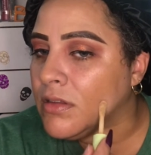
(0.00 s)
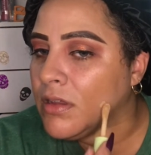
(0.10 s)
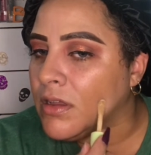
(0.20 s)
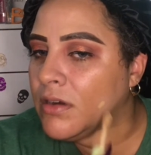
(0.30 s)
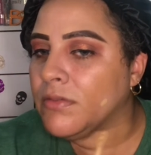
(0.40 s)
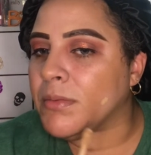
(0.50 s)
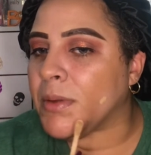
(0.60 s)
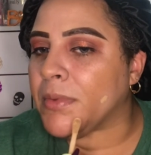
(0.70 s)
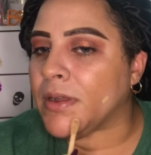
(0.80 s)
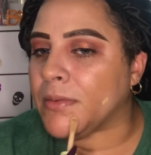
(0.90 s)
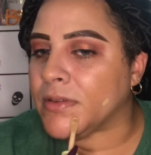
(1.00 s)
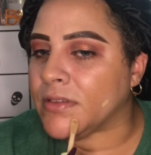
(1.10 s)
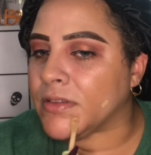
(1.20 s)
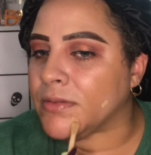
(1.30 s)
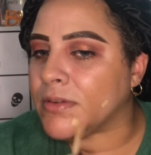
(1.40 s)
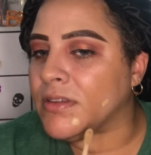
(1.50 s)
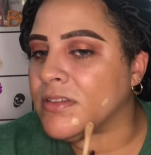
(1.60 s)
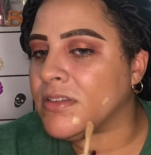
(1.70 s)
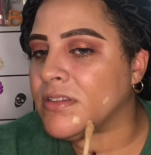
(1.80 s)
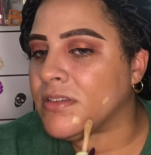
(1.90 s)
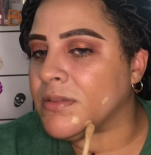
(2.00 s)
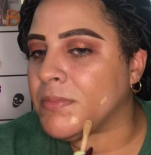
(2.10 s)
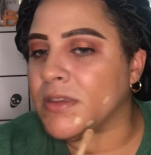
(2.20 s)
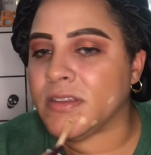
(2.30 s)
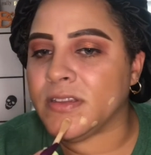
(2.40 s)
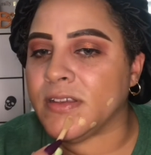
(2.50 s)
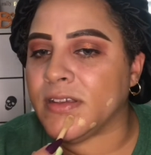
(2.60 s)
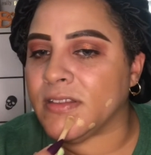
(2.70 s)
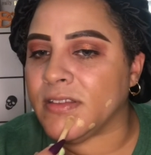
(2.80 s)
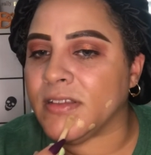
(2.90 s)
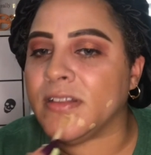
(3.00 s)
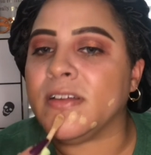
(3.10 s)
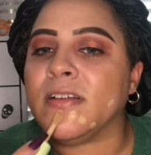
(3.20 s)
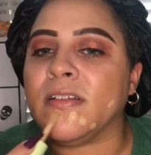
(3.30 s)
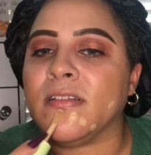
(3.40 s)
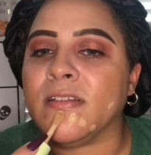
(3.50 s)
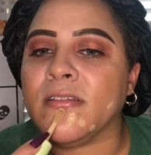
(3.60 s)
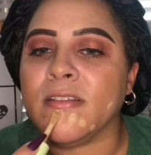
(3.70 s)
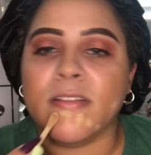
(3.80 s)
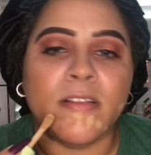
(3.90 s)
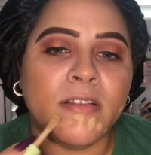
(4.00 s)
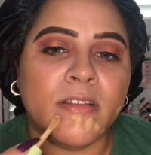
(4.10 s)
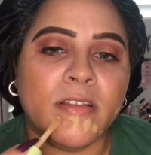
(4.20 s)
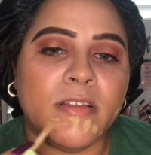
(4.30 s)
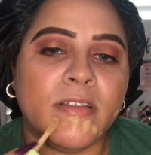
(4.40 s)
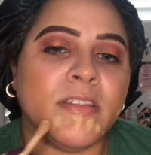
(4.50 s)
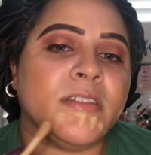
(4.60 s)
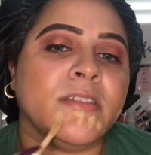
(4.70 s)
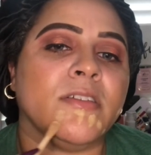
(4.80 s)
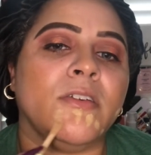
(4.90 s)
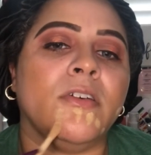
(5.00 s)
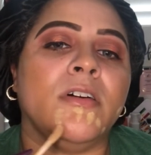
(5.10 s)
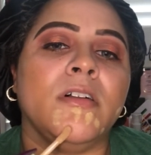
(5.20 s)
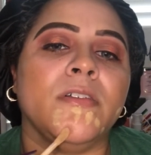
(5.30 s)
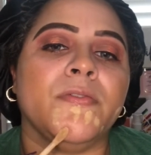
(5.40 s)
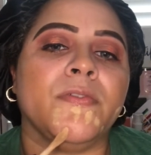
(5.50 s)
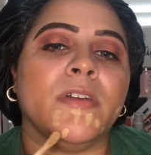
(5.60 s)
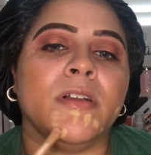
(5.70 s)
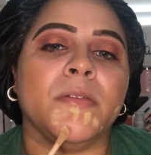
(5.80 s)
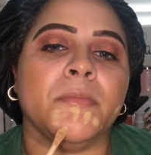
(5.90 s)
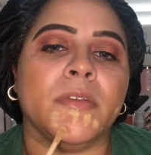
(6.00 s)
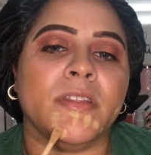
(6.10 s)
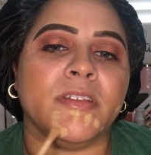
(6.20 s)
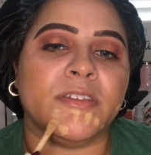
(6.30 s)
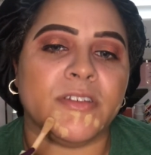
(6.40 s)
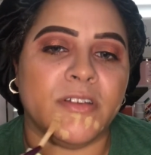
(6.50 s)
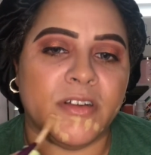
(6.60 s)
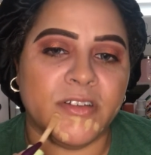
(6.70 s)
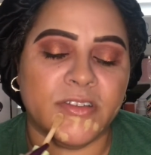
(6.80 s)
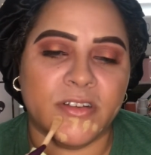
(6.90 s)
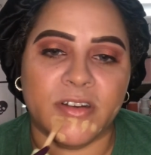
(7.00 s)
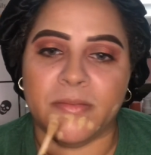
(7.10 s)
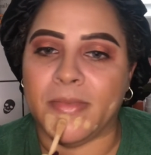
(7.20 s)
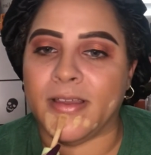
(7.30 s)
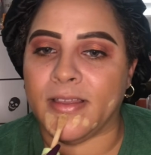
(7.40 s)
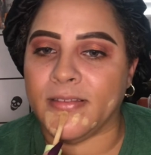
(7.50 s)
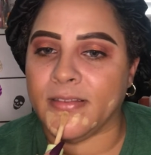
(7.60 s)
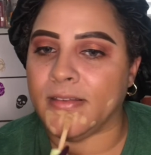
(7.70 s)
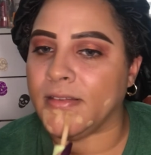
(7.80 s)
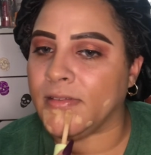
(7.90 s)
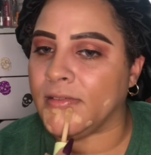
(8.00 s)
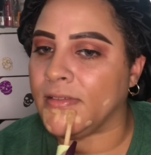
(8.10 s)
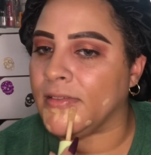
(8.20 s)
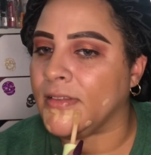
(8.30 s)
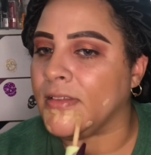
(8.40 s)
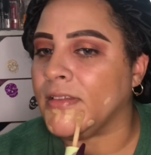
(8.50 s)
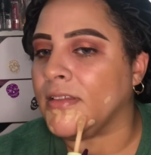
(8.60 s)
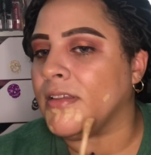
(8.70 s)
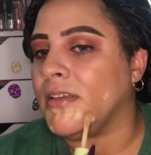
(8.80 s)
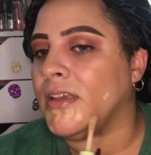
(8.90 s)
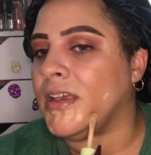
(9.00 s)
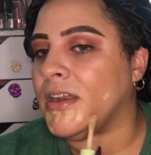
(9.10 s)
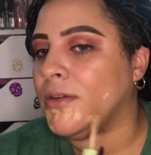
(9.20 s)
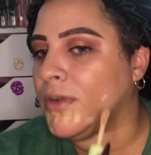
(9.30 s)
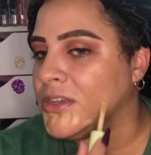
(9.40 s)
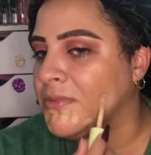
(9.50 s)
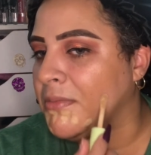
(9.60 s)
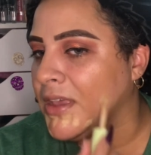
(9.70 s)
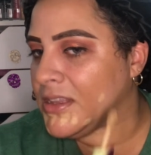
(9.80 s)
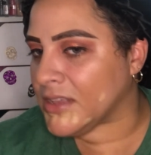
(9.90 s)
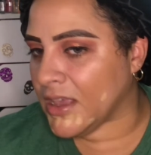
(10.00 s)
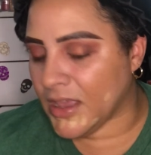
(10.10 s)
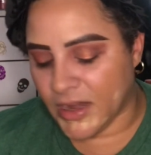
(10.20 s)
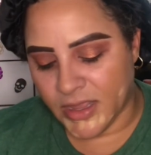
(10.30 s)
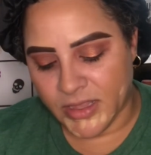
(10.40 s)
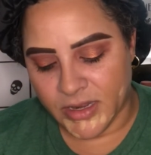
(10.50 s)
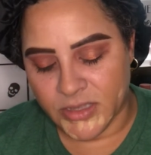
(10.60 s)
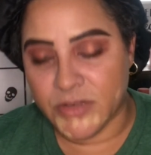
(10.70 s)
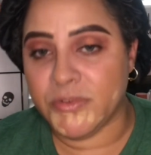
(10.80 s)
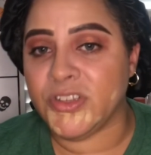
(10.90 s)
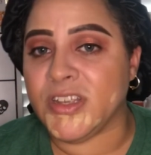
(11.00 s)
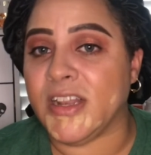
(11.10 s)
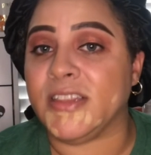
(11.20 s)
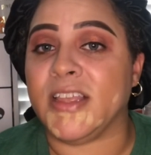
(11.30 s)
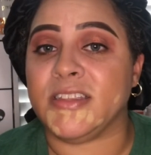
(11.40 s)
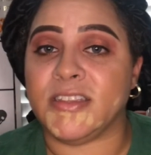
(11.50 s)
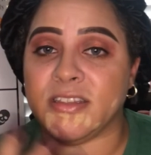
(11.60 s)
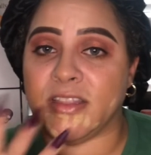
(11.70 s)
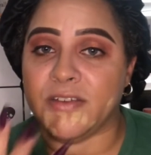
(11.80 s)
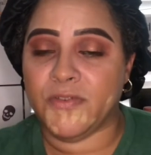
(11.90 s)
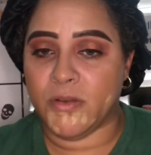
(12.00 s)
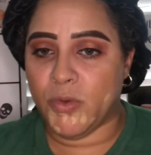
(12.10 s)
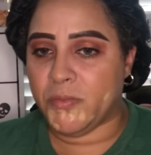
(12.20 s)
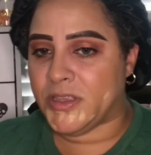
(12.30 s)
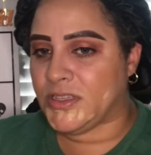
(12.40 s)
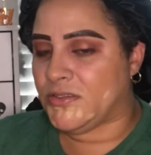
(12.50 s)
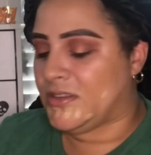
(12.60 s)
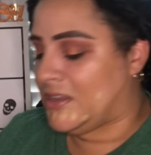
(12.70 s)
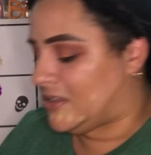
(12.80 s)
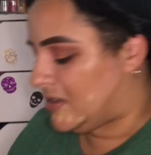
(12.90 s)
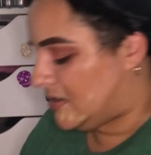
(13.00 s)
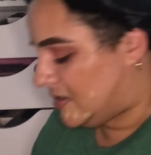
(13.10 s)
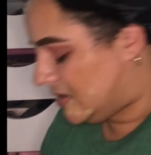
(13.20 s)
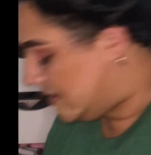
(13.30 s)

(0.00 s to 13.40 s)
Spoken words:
I don't remember how much this one is. This is the Pixie Concealer. This is all from the Scar Starn mask. And I wash my mask and I clean it. So we're just gonna let that sit there for a moment so it doesn't